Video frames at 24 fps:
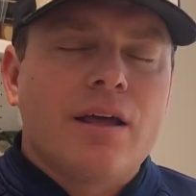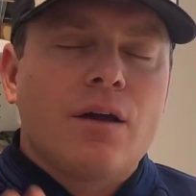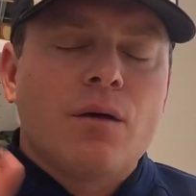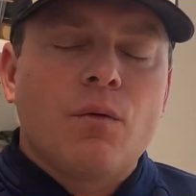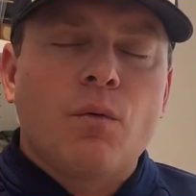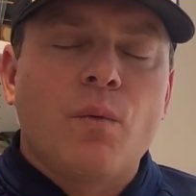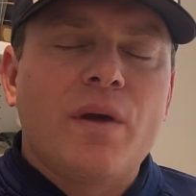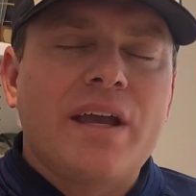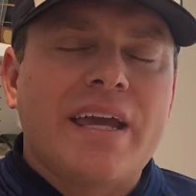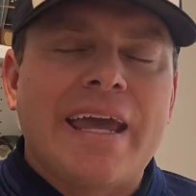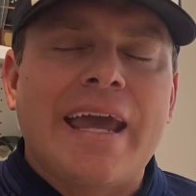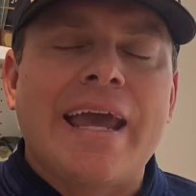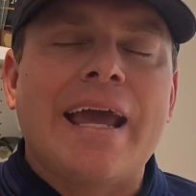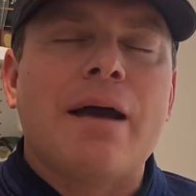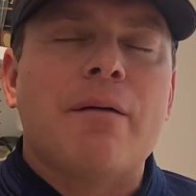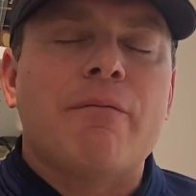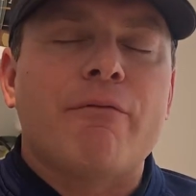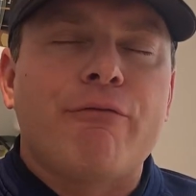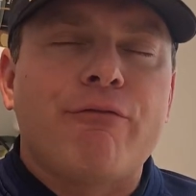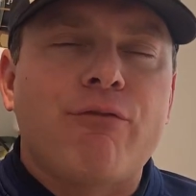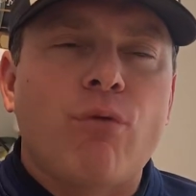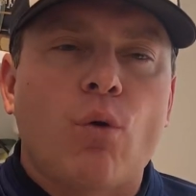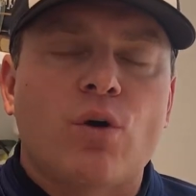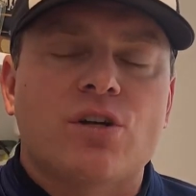we can't
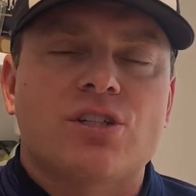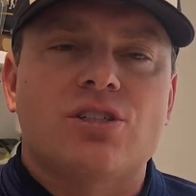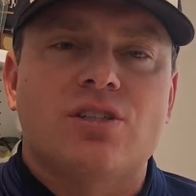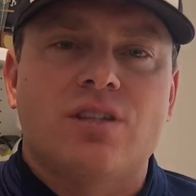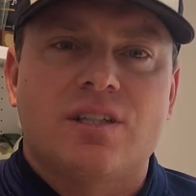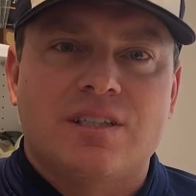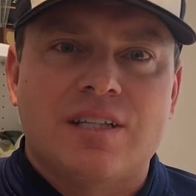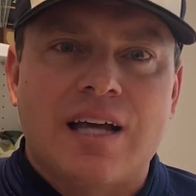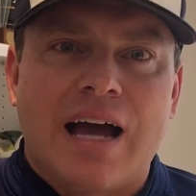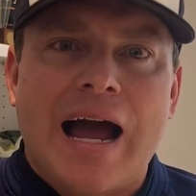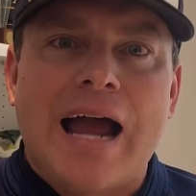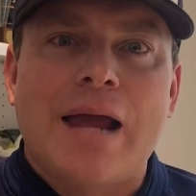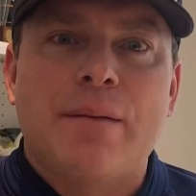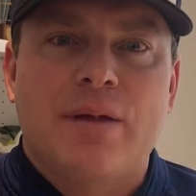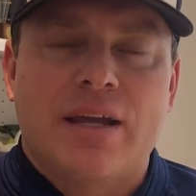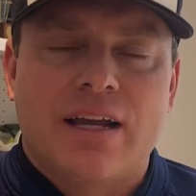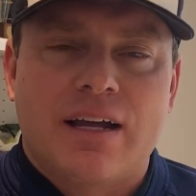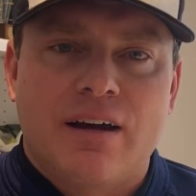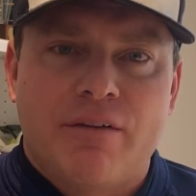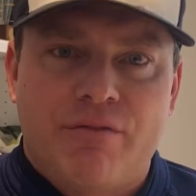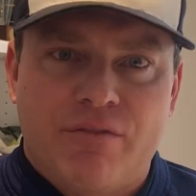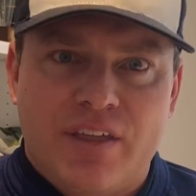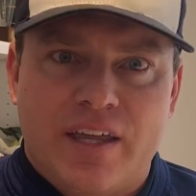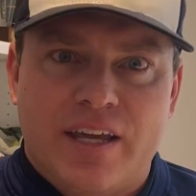force the
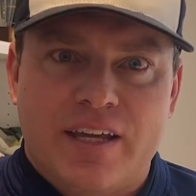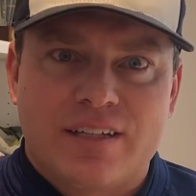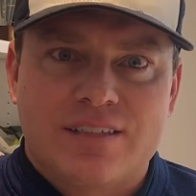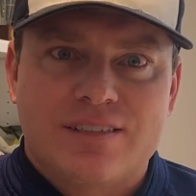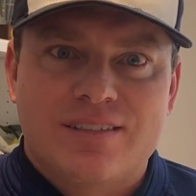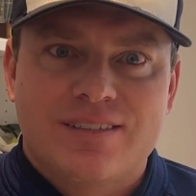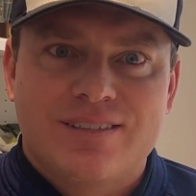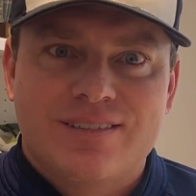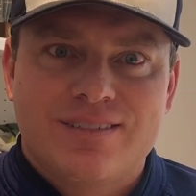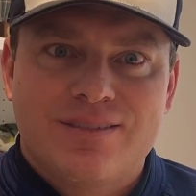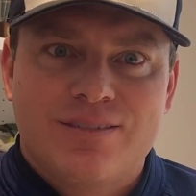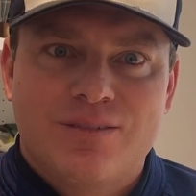timing of things.